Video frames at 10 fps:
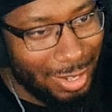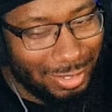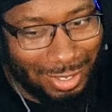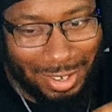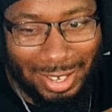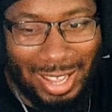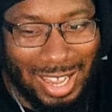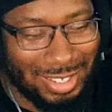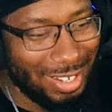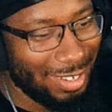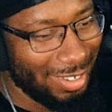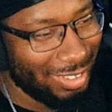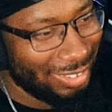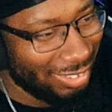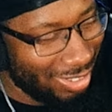Not her gaslight
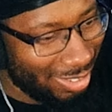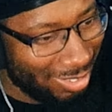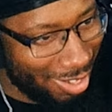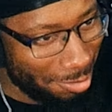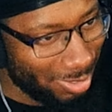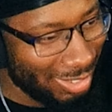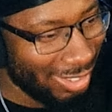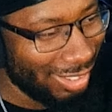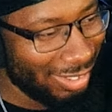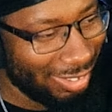her. I am sick.